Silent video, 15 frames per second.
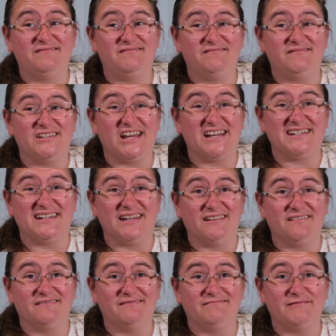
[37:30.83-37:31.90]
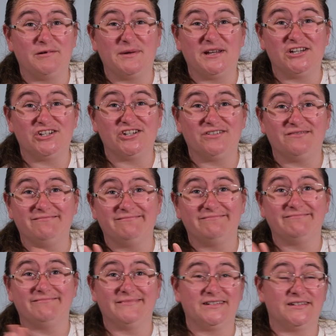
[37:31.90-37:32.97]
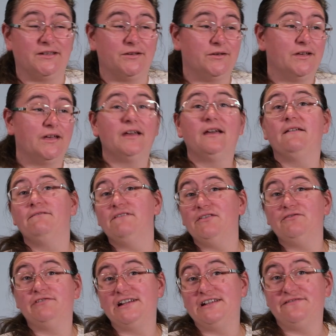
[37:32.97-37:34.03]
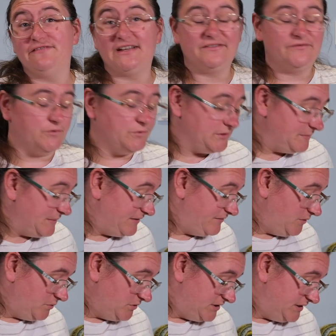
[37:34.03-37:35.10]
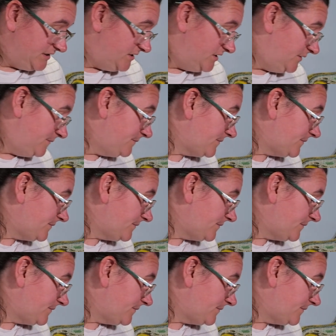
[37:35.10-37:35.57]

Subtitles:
chatting rubbish. So feel free to fast forward me if you wanted to.